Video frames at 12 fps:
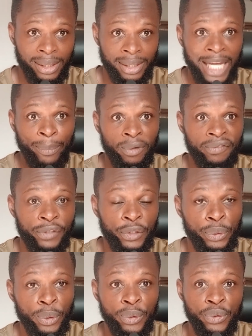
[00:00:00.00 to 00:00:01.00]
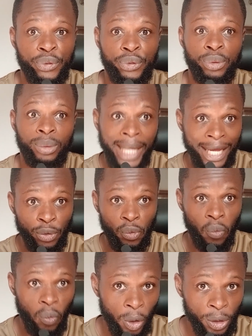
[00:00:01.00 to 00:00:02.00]
the type of videos you like
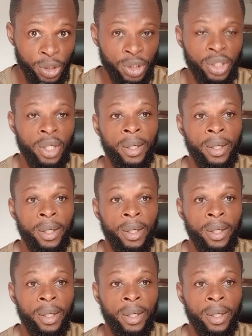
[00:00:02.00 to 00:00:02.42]
to watch,